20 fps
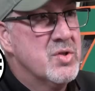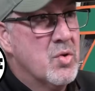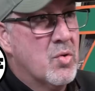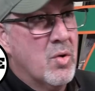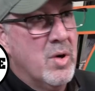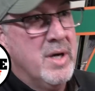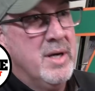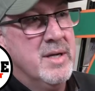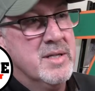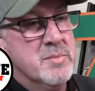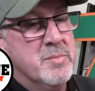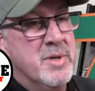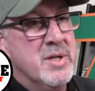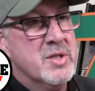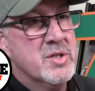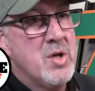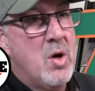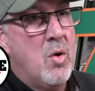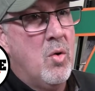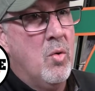story has
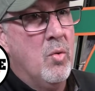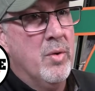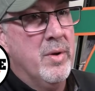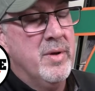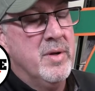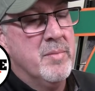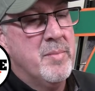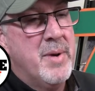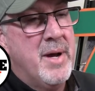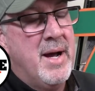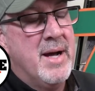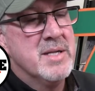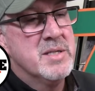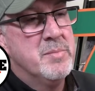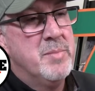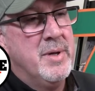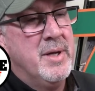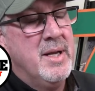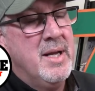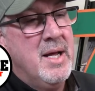been told in the
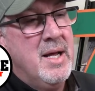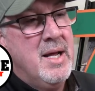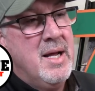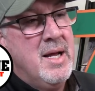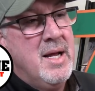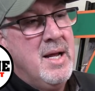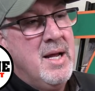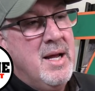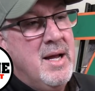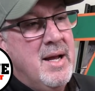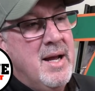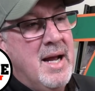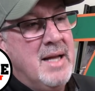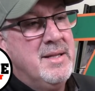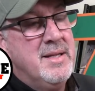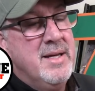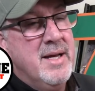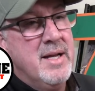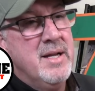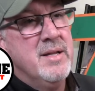past, but
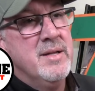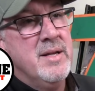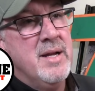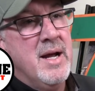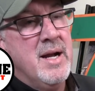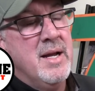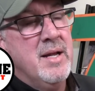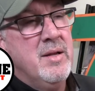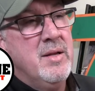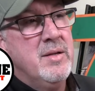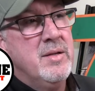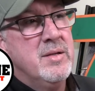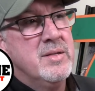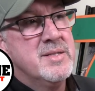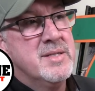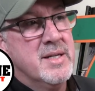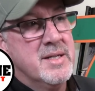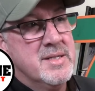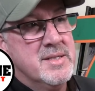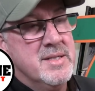at the end of the
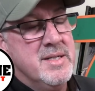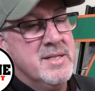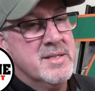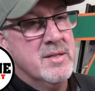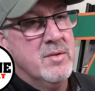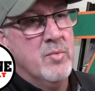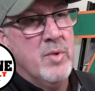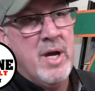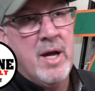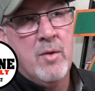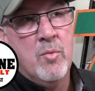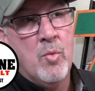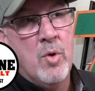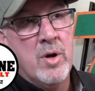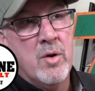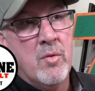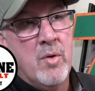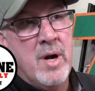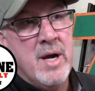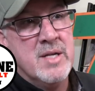96 season, we hadn't
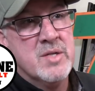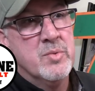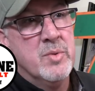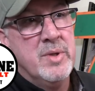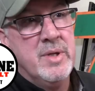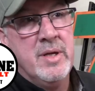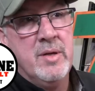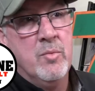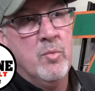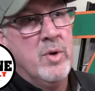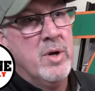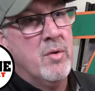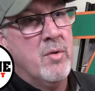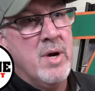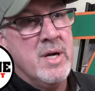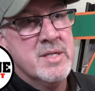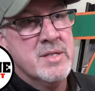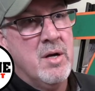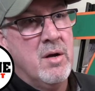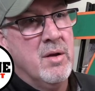won a race. We didn't win a
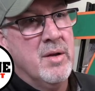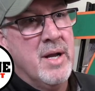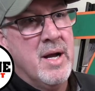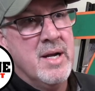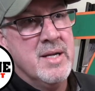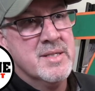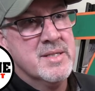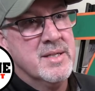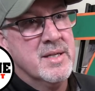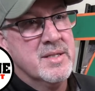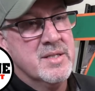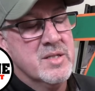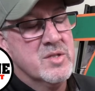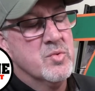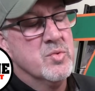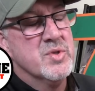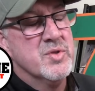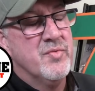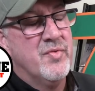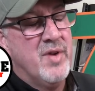race all in 96.
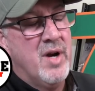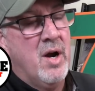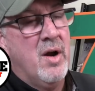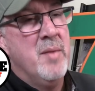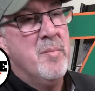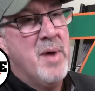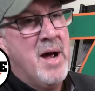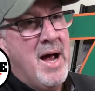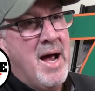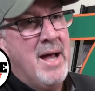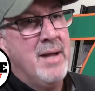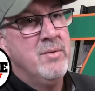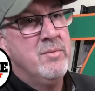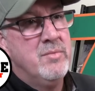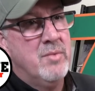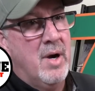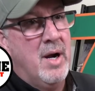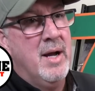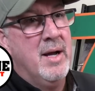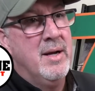This was very bad,
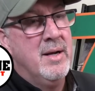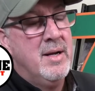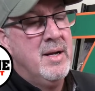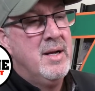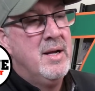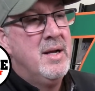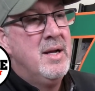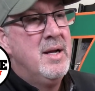right?